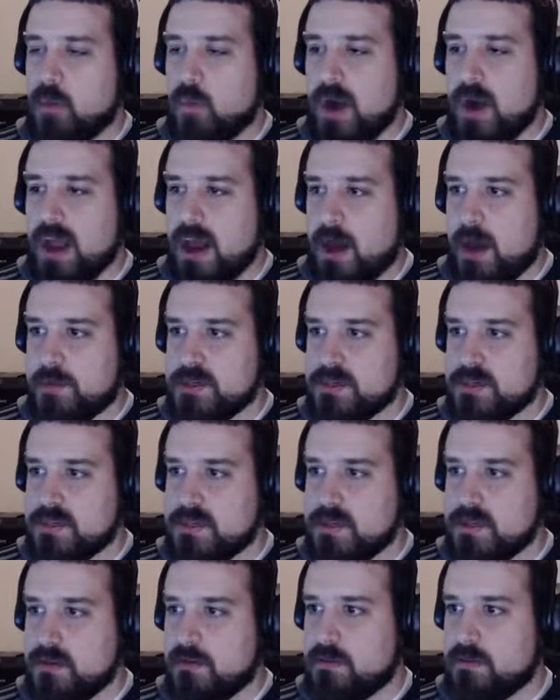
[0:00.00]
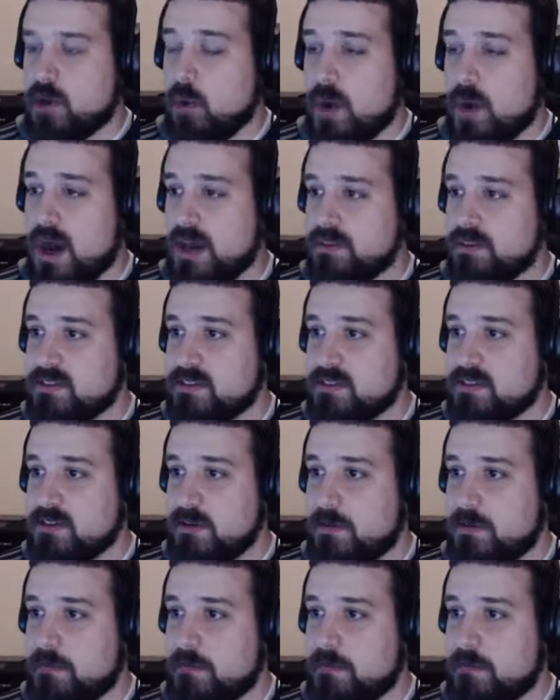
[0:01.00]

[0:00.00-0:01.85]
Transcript: y, y options? No Ys. Y.